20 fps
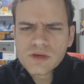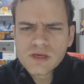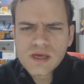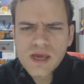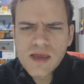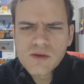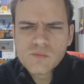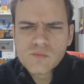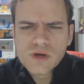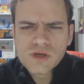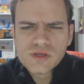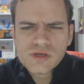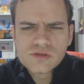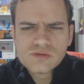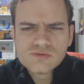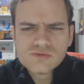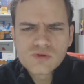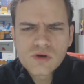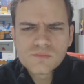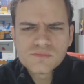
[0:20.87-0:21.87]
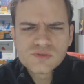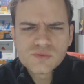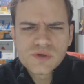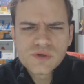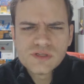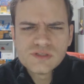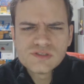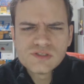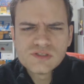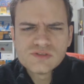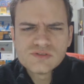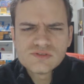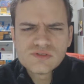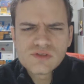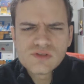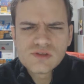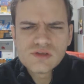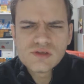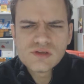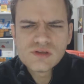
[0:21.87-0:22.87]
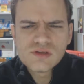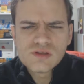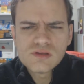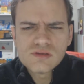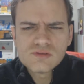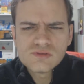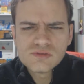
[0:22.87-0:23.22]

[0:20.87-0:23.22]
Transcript: a game where you can drop sweets into the